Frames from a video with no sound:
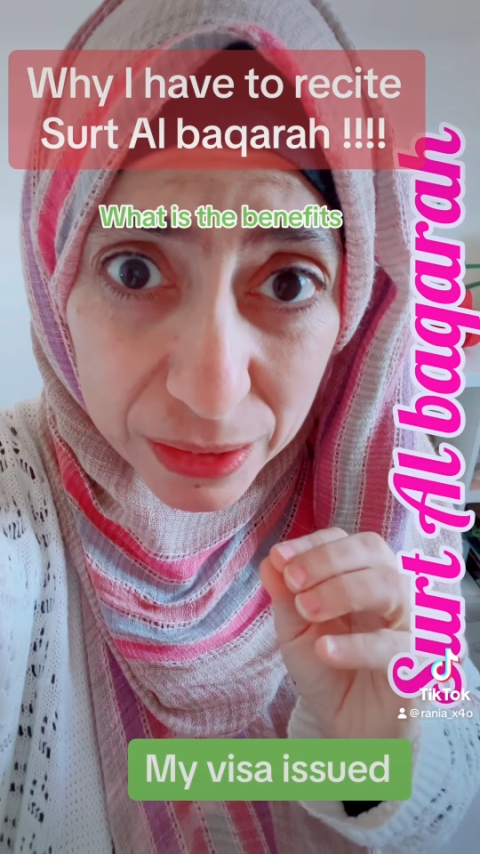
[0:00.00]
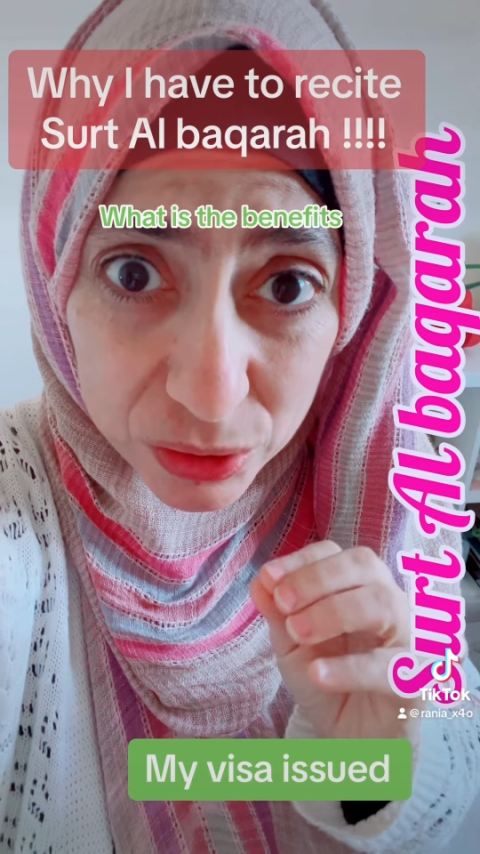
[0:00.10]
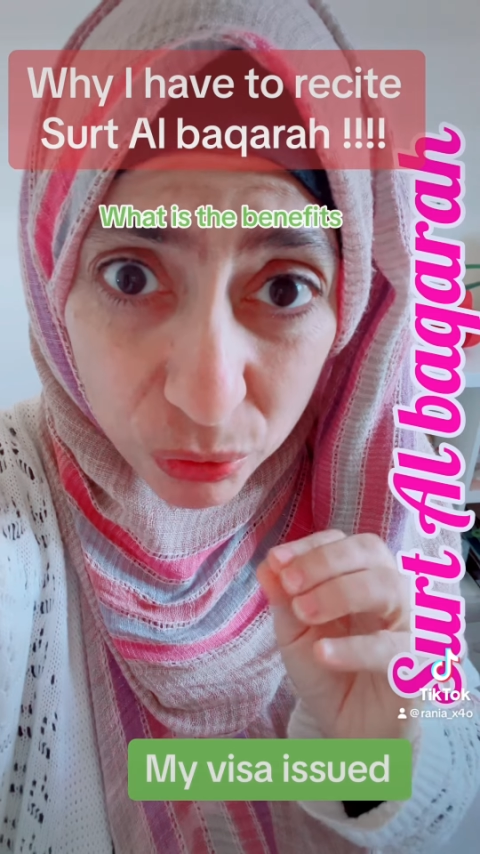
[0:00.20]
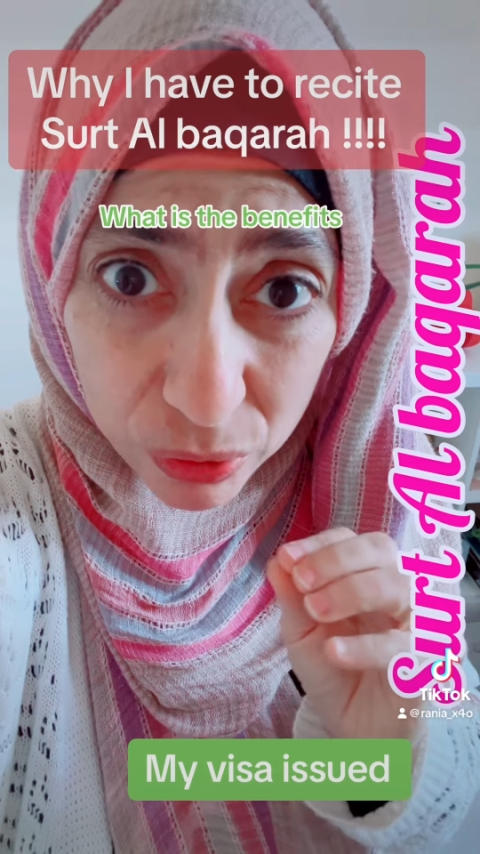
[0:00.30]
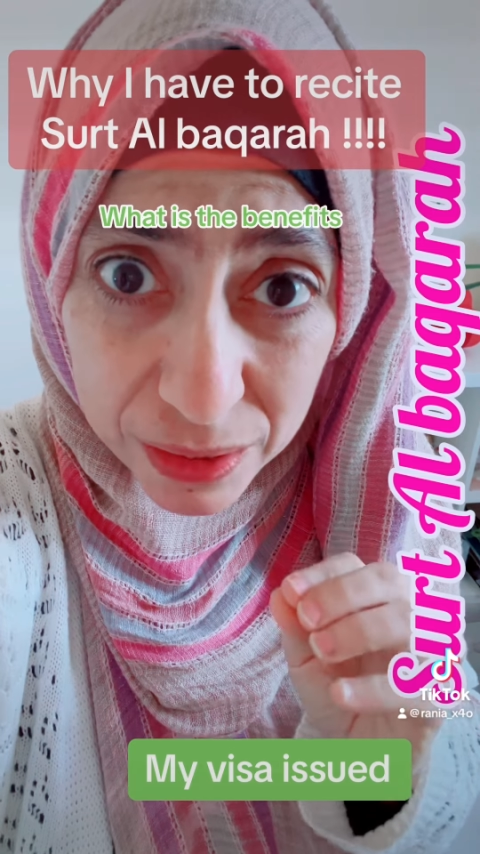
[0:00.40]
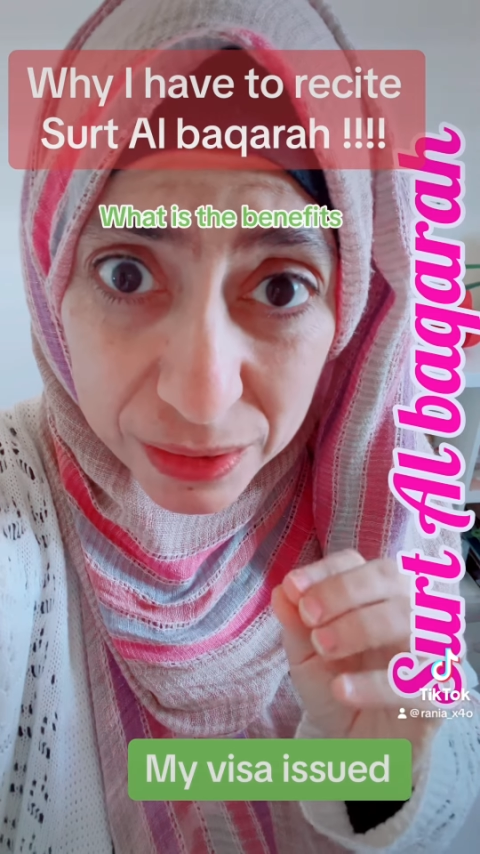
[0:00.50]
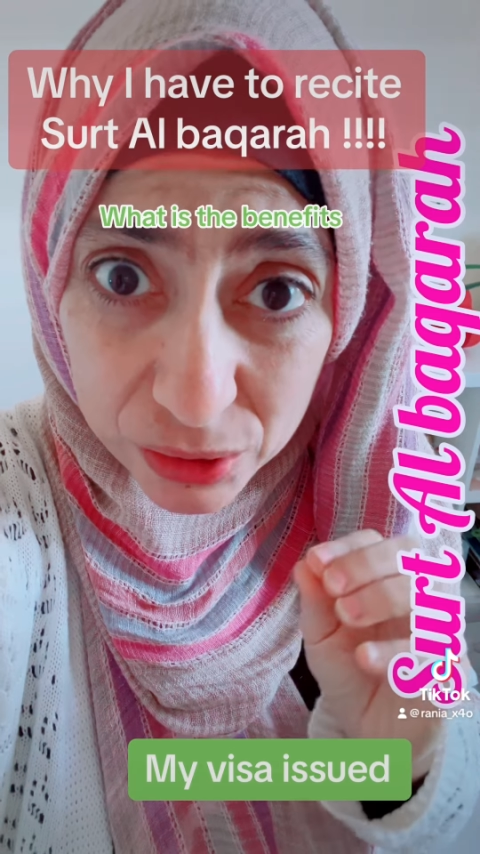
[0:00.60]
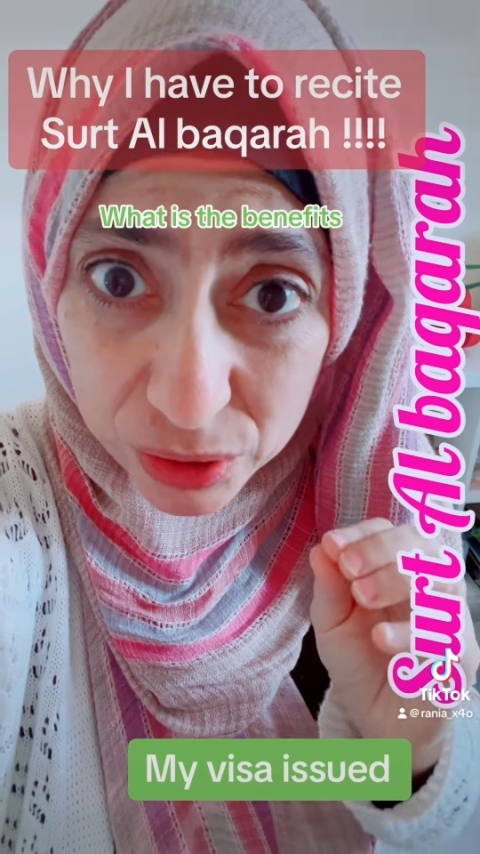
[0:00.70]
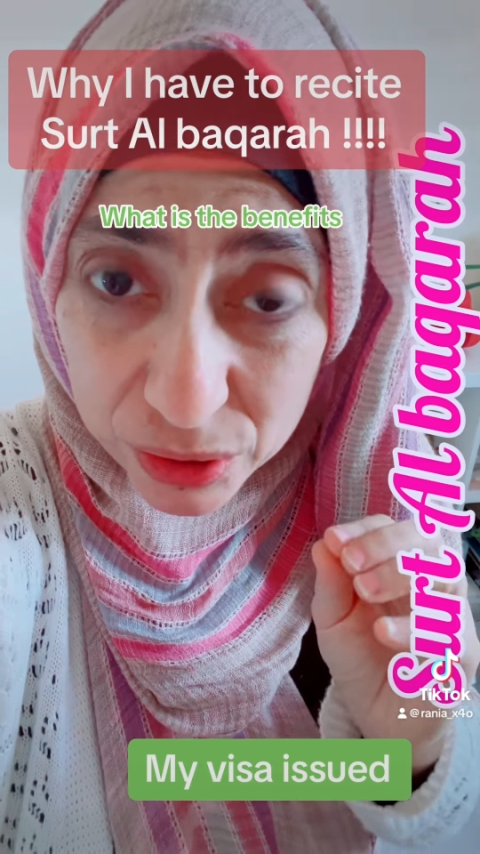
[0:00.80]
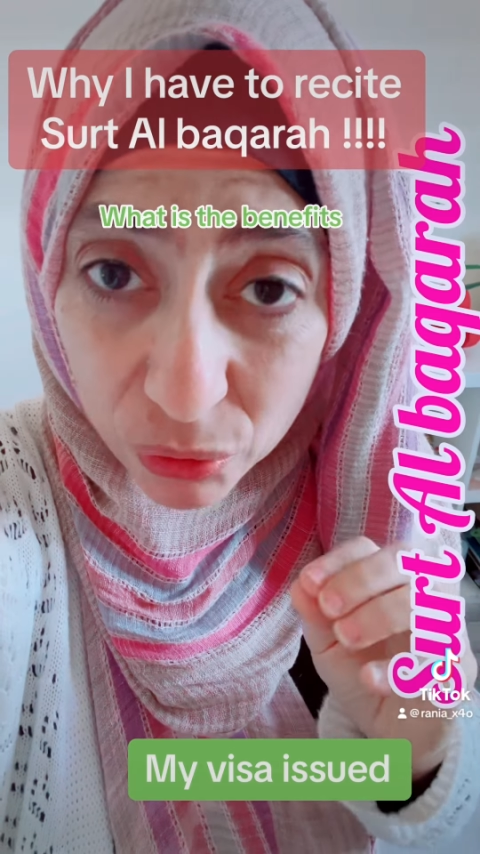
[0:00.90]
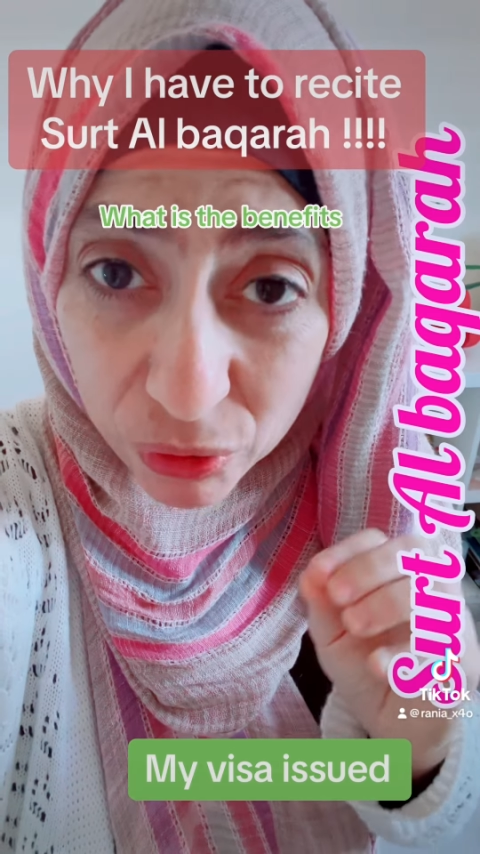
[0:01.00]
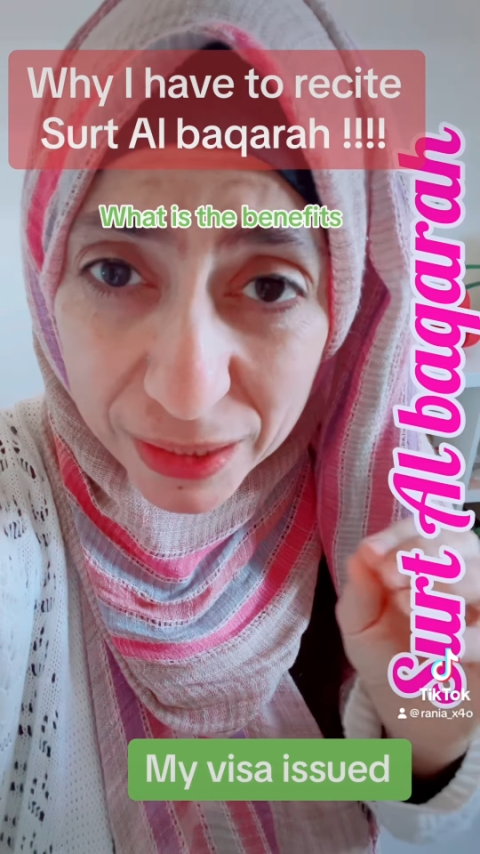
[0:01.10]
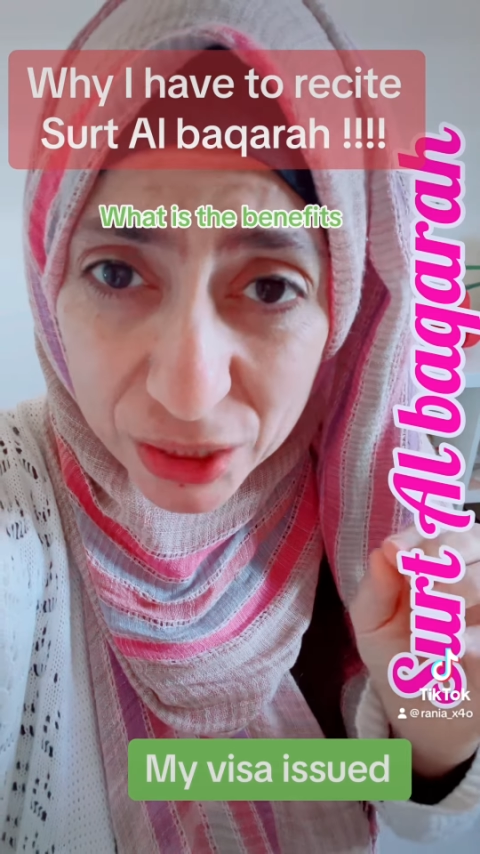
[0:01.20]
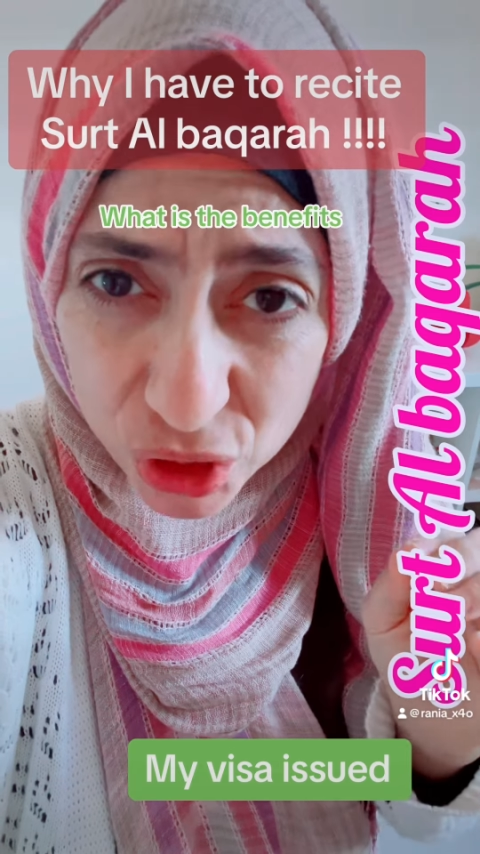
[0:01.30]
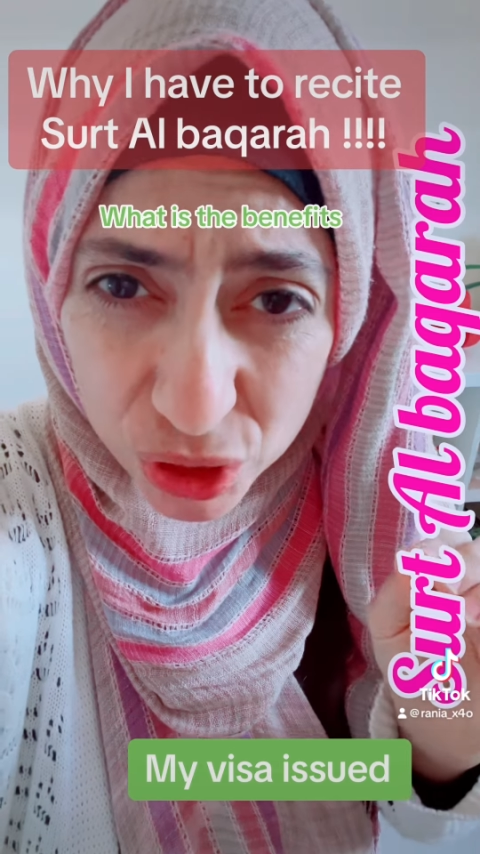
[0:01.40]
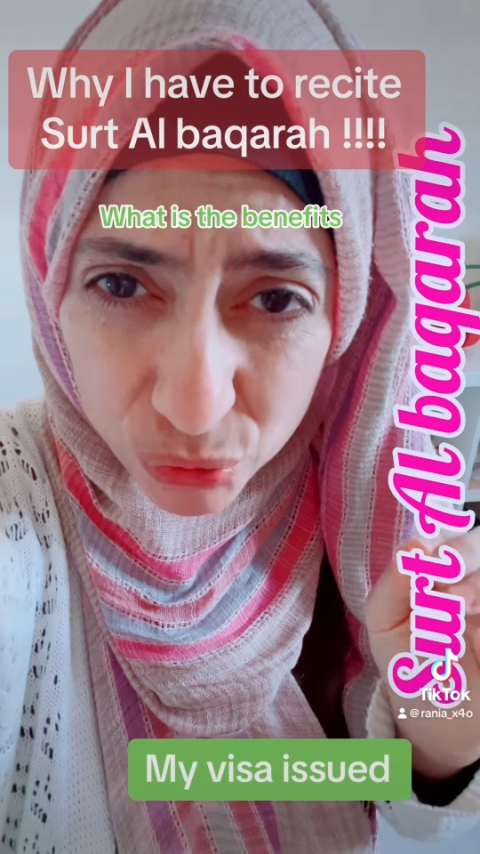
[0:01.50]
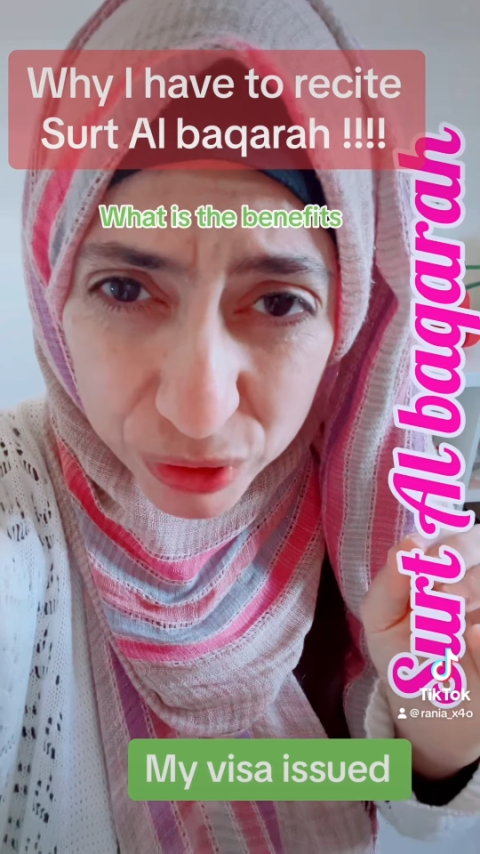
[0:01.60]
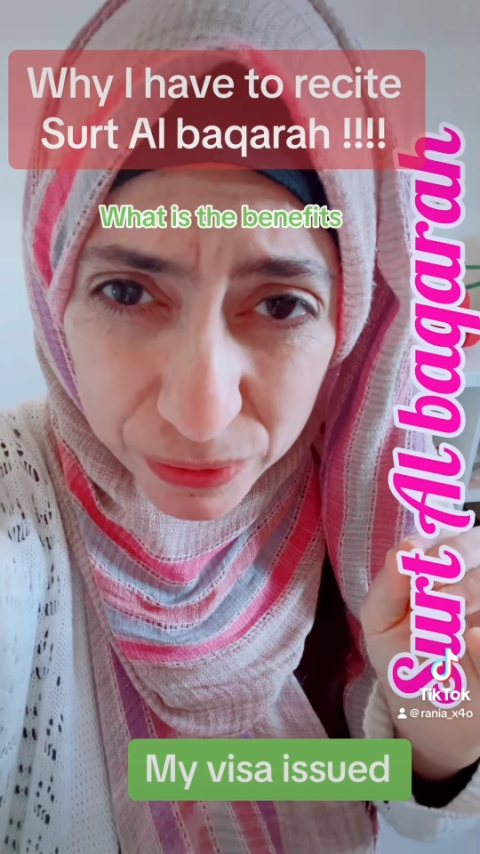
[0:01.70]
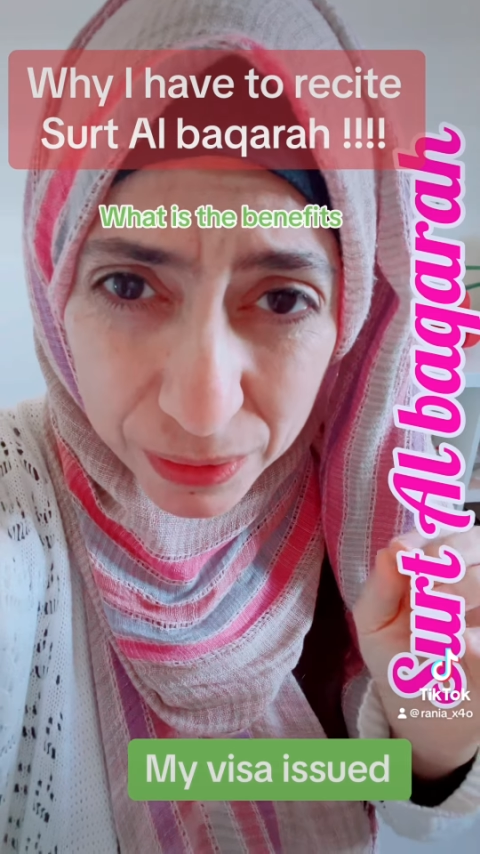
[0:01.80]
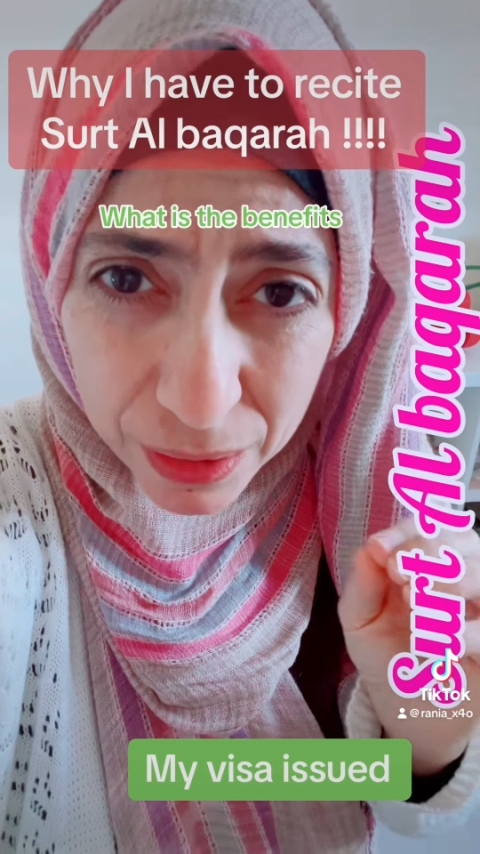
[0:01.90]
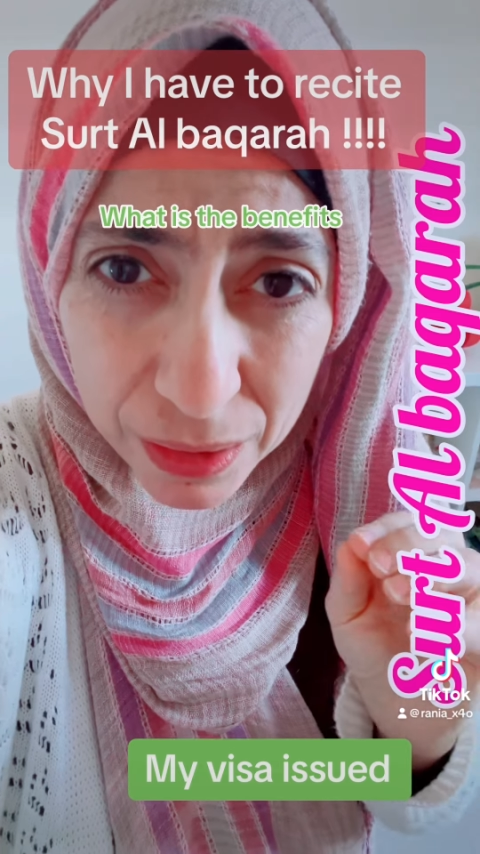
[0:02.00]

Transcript: Israeli children,